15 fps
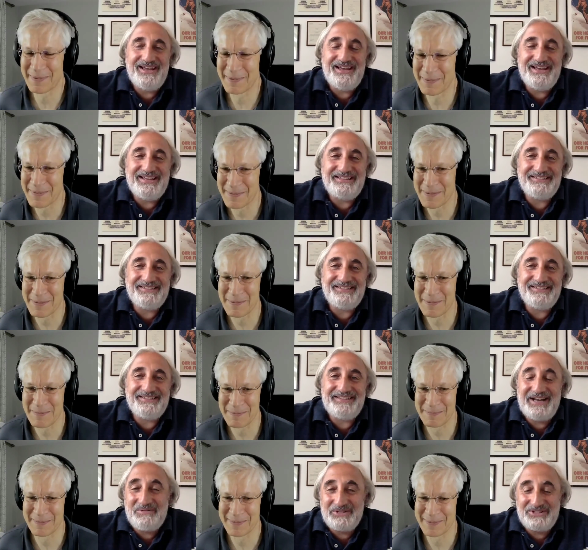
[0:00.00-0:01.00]
Speaker 1: and uh,
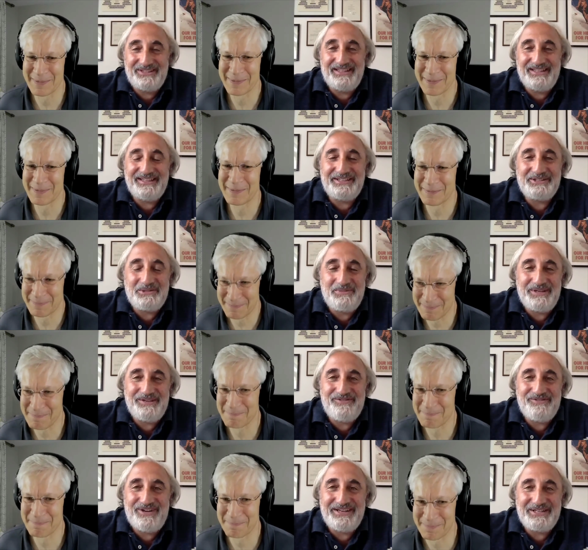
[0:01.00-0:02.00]
I was delighted to be
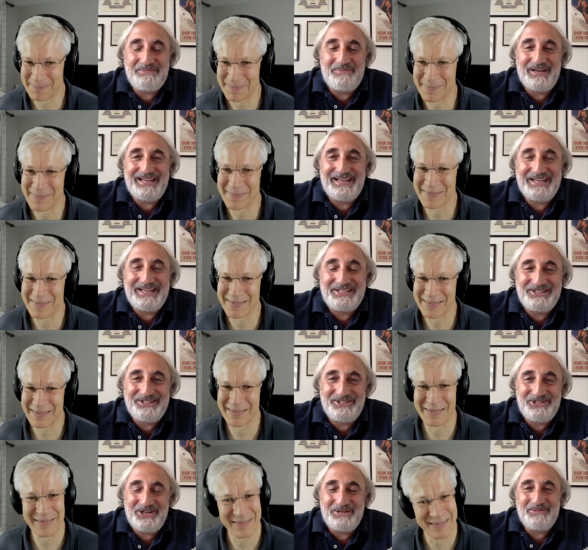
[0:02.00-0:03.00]
invited by, I guess, the
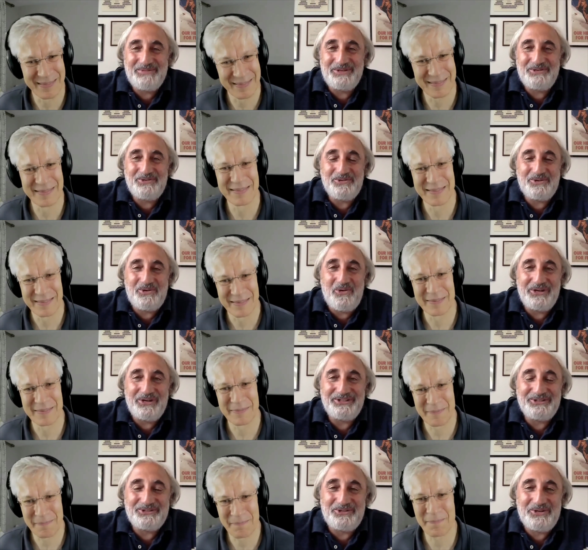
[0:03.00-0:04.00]
gentleman who
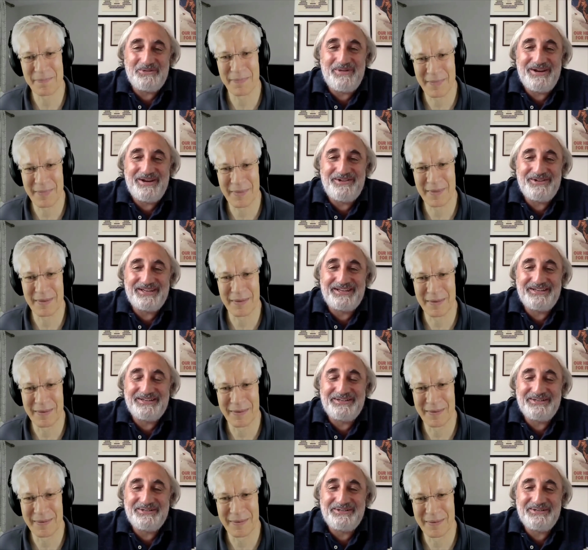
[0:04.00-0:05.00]
coined the term, Eric
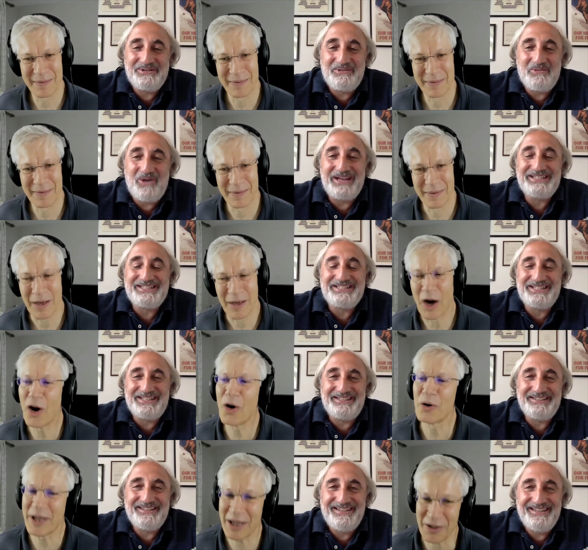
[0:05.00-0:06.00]
uh, Weinstein.
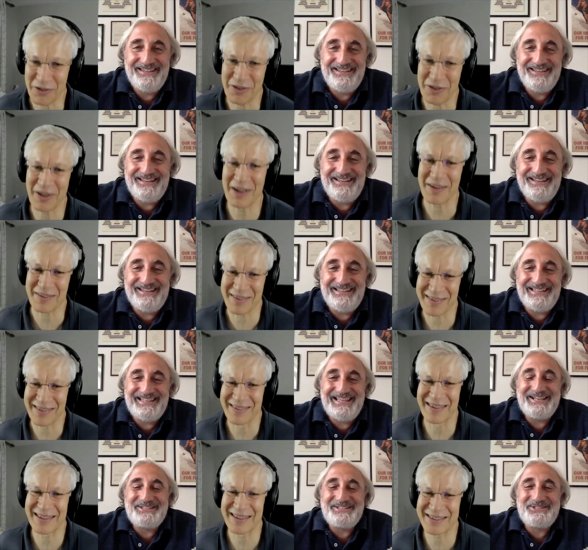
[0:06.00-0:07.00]
Oh, yes, yes.
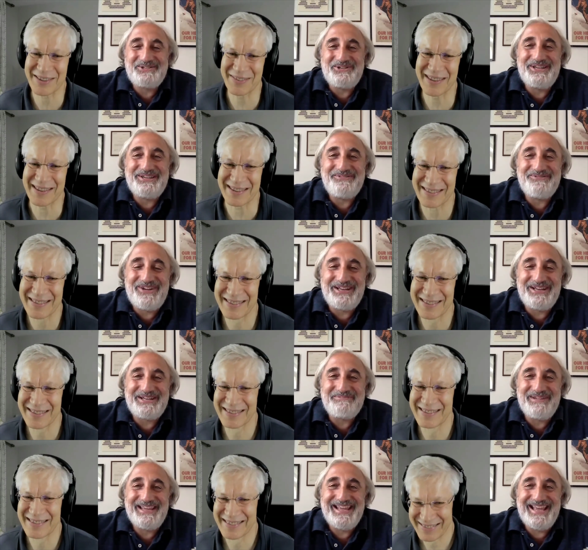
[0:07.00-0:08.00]
That's so he great. invited
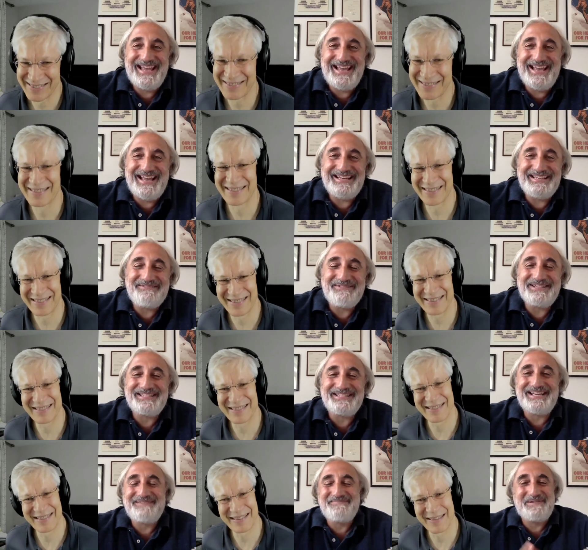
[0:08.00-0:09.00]
me. And he was,
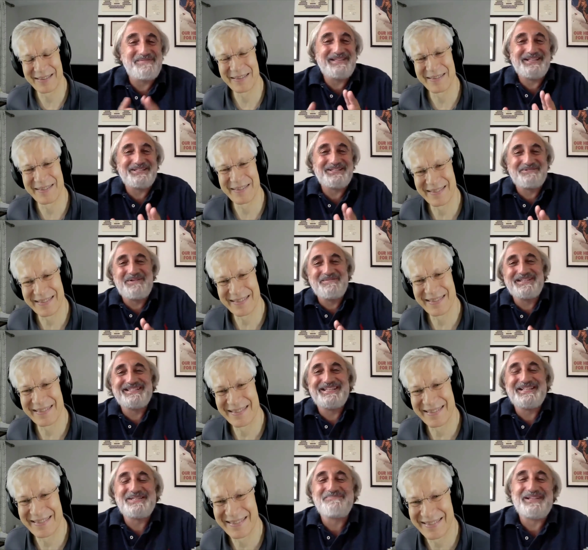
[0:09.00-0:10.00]
uh, maybe he doesn't want me to
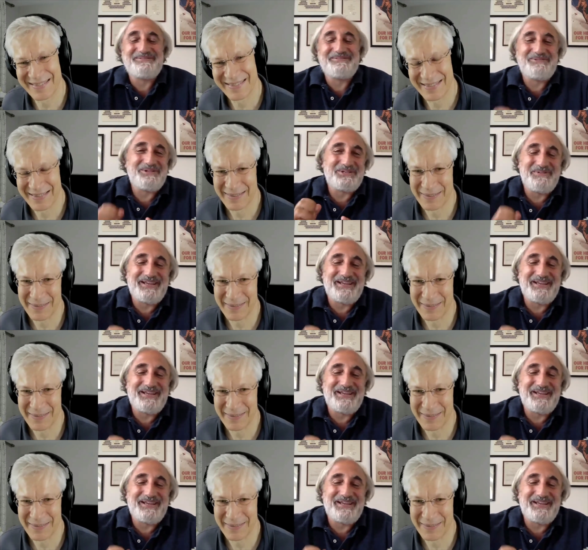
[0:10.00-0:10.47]
say this, but we were